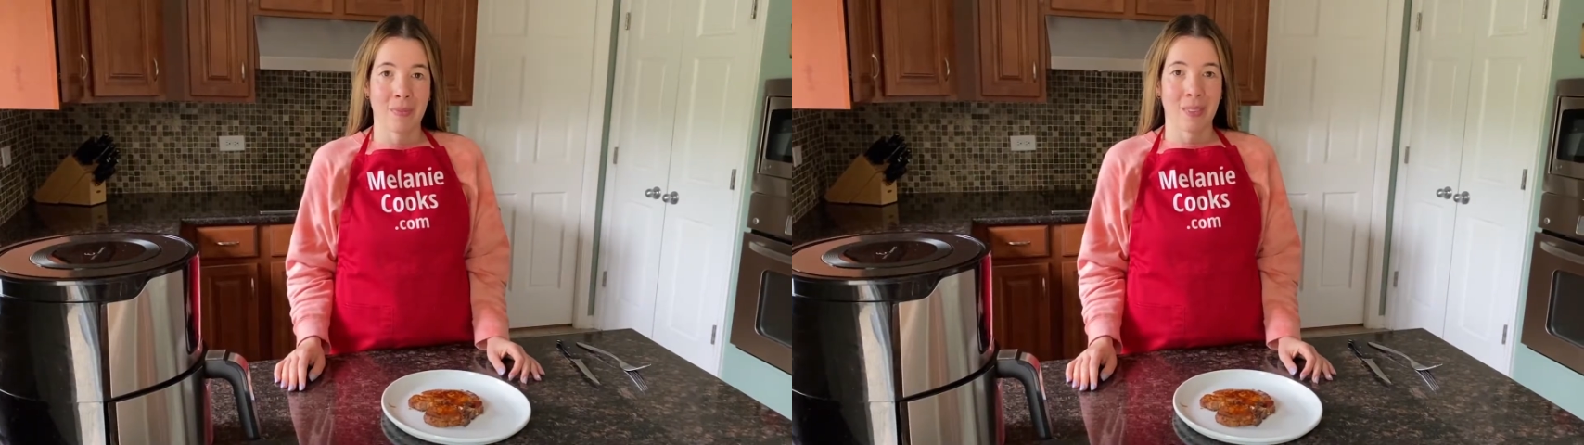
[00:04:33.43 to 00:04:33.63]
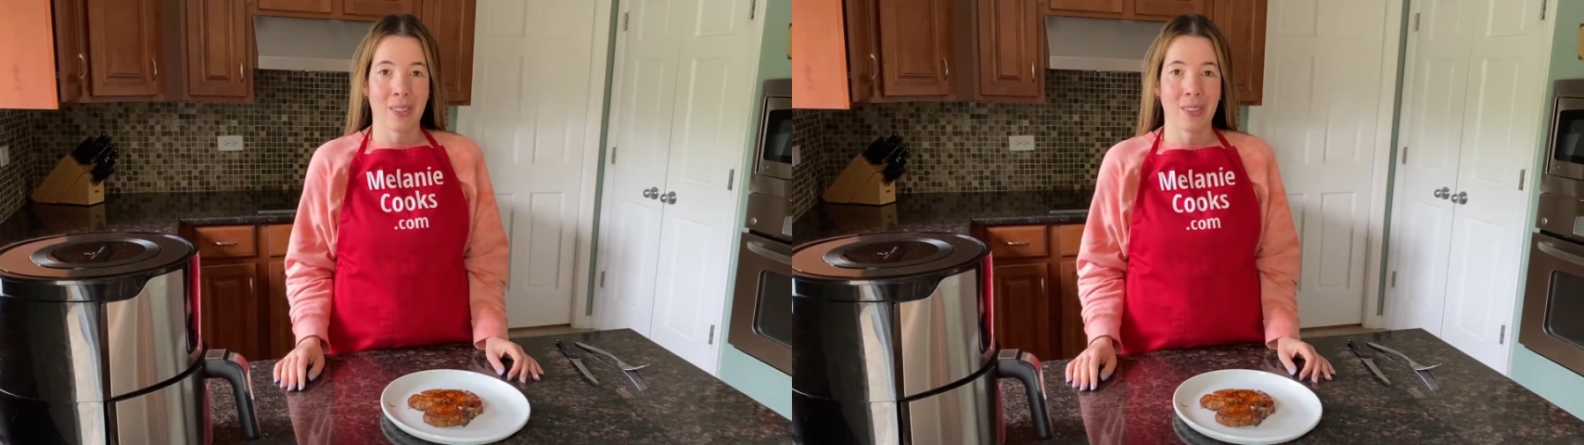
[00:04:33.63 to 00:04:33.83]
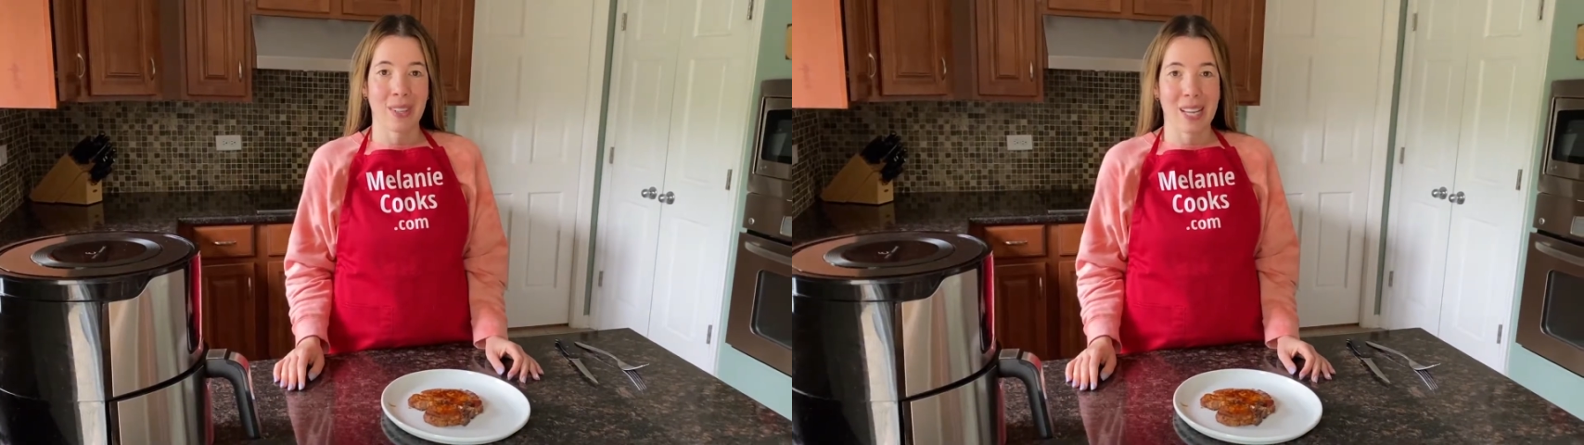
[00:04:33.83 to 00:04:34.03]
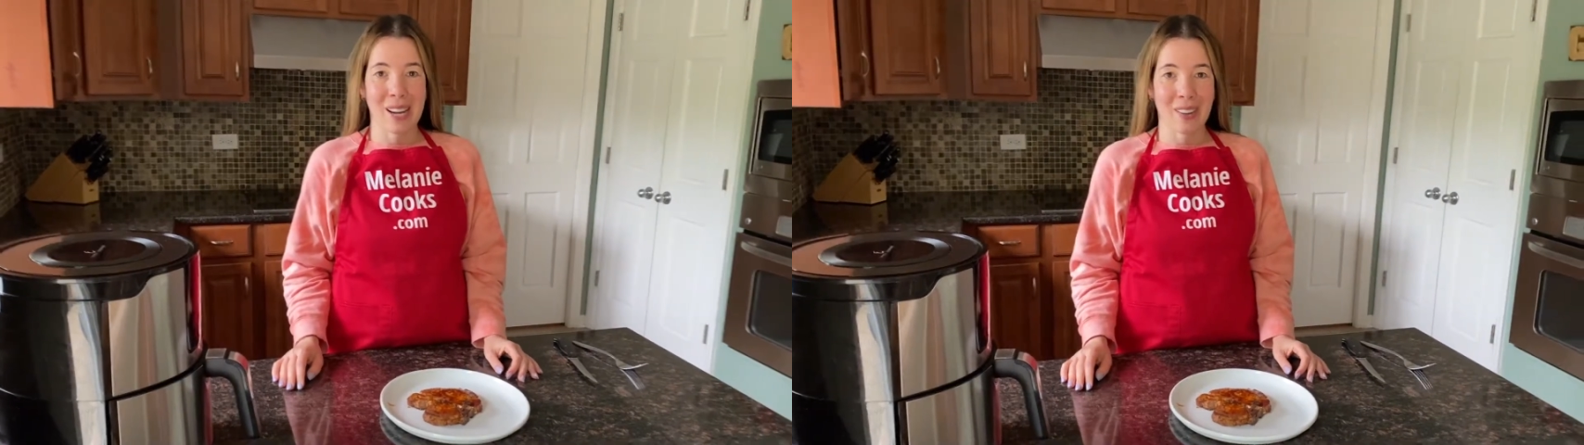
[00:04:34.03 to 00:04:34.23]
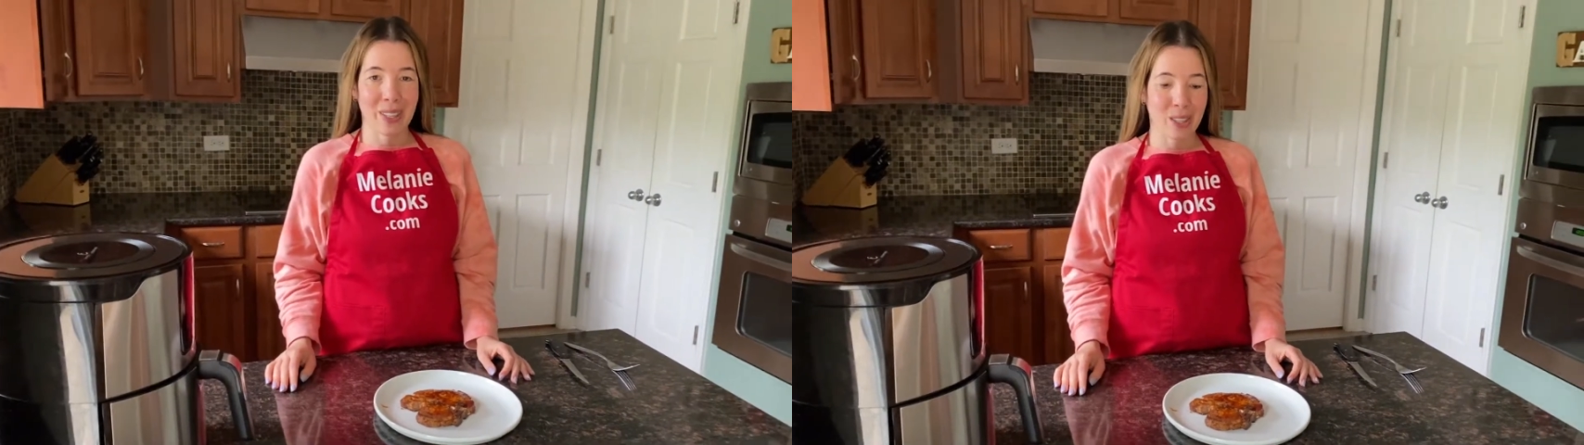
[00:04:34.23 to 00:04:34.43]
So
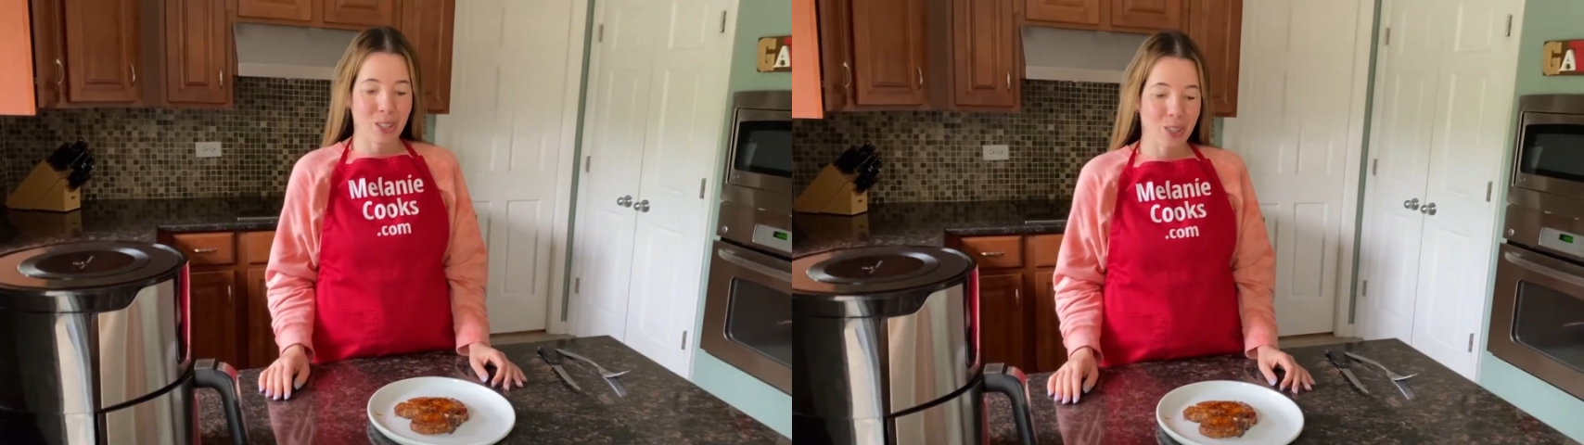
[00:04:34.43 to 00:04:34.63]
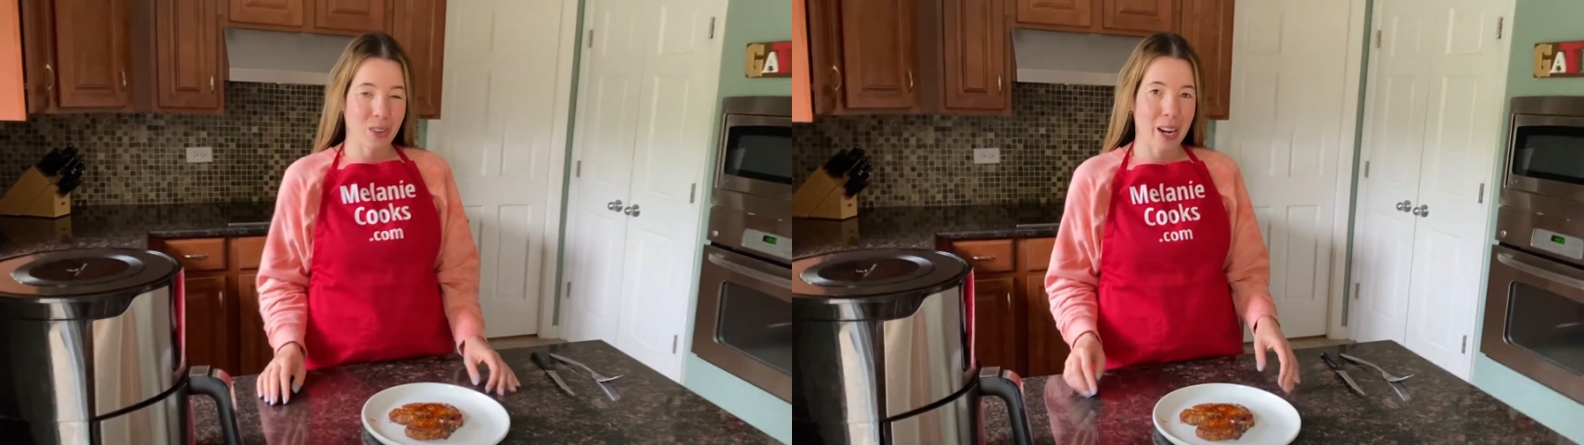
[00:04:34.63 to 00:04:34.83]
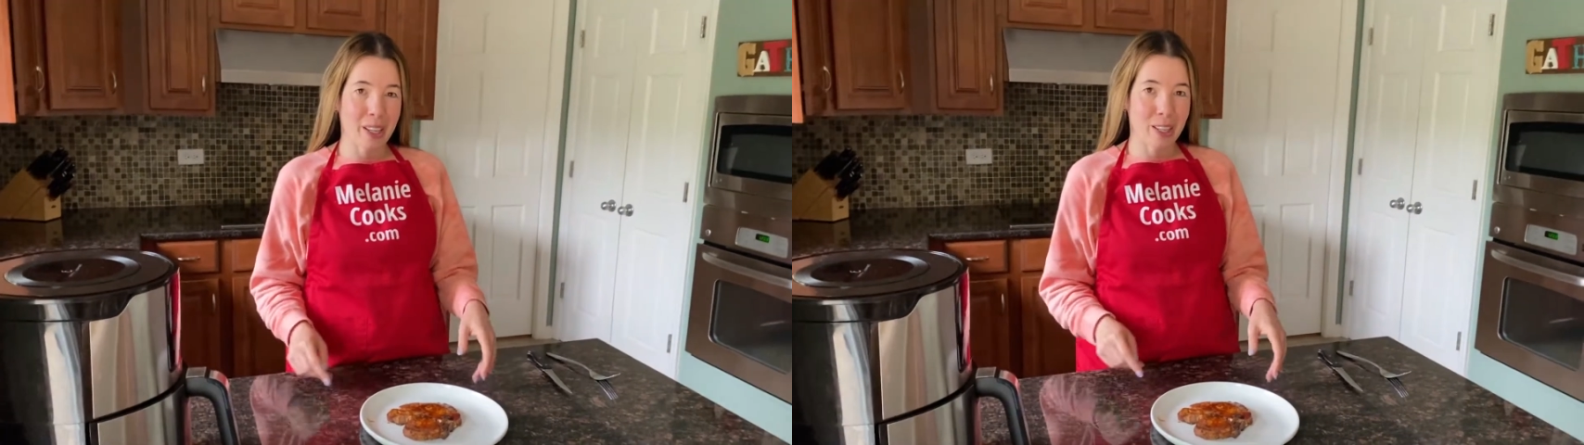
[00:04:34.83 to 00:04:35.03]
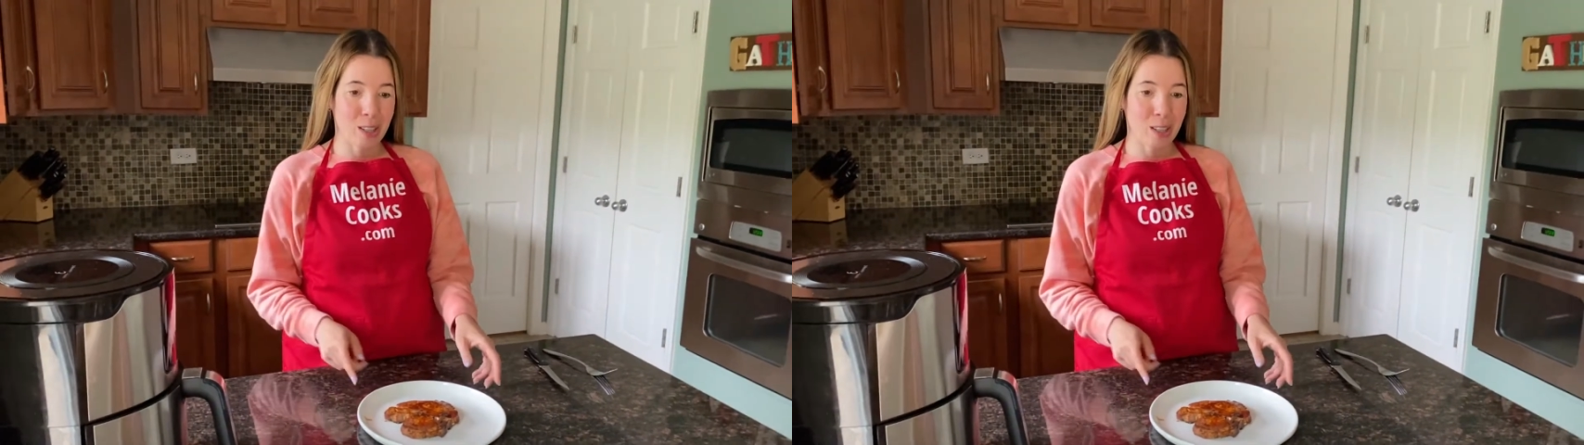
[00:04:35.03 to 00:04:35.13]
now let's try